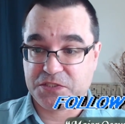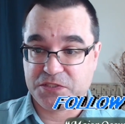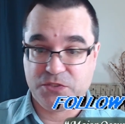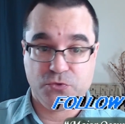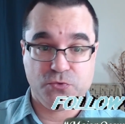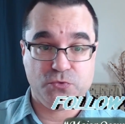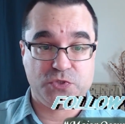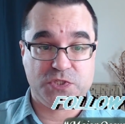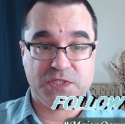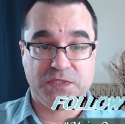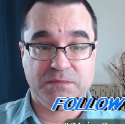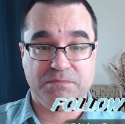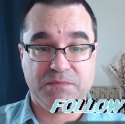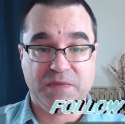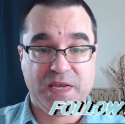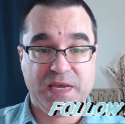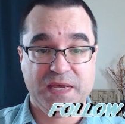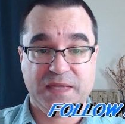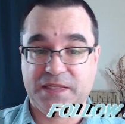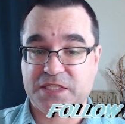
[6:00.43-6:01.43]
using
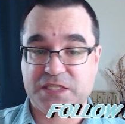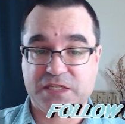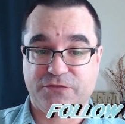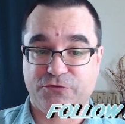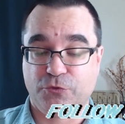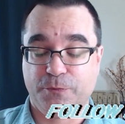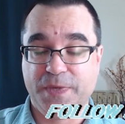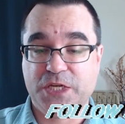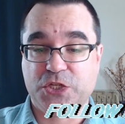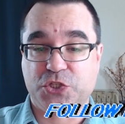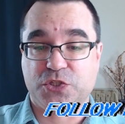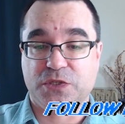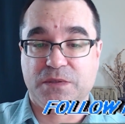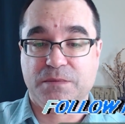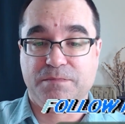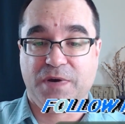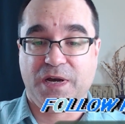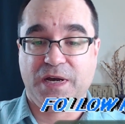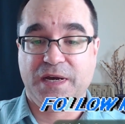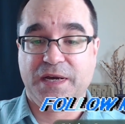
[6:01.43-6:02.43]
this information
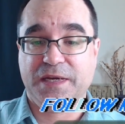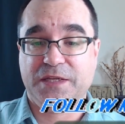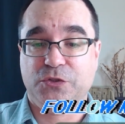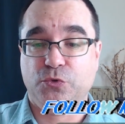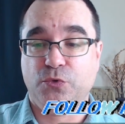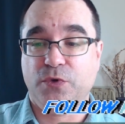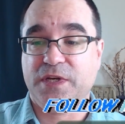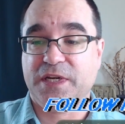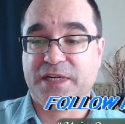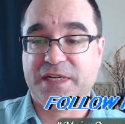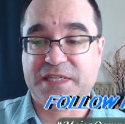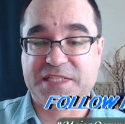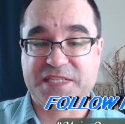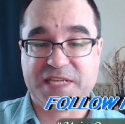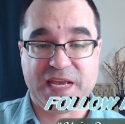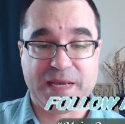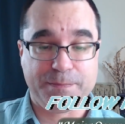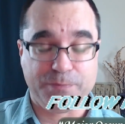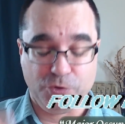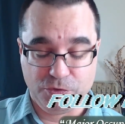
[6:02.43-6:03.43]
by doing an
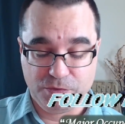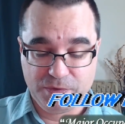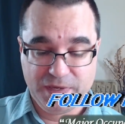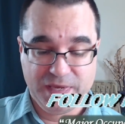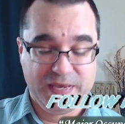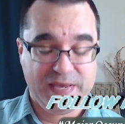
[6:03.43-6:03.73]
example,